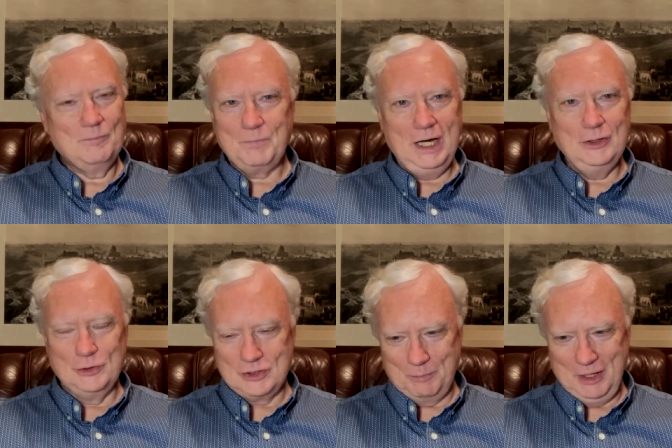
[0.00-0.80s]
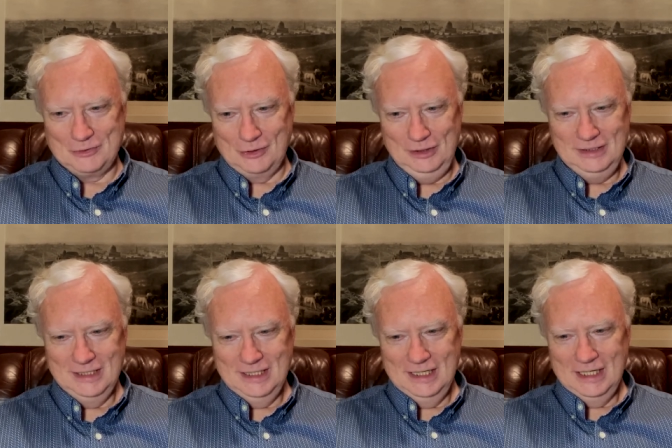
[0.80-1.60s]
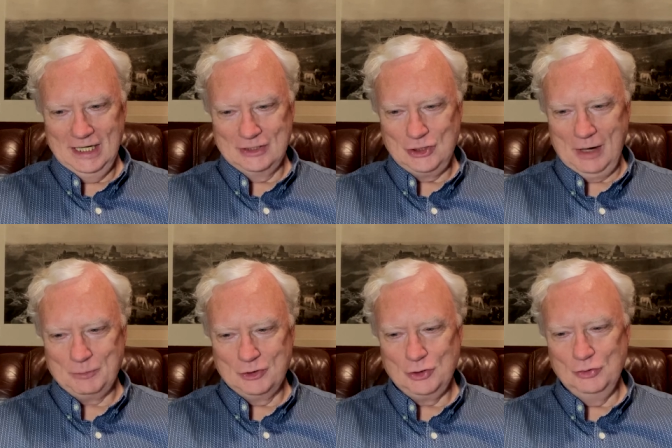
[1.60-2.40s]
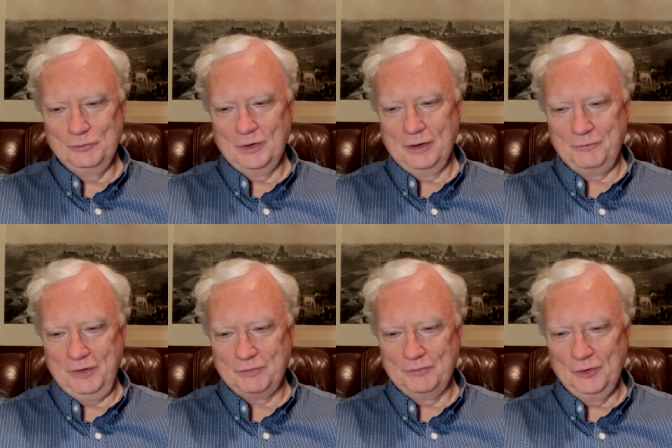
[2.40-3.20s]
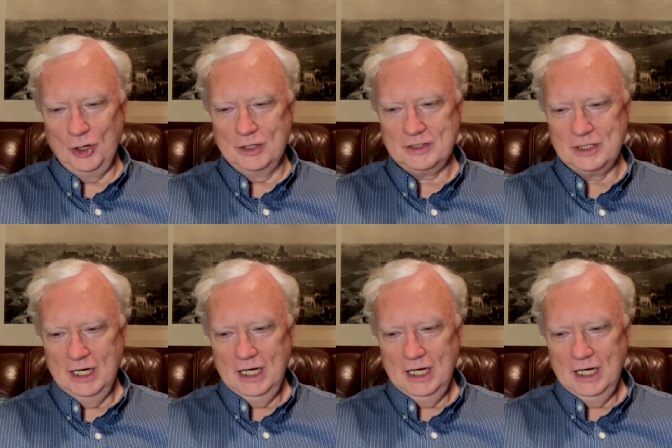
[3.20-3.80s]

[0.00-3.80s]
Peter's epistle, uh, chapter 2, the fifth verse,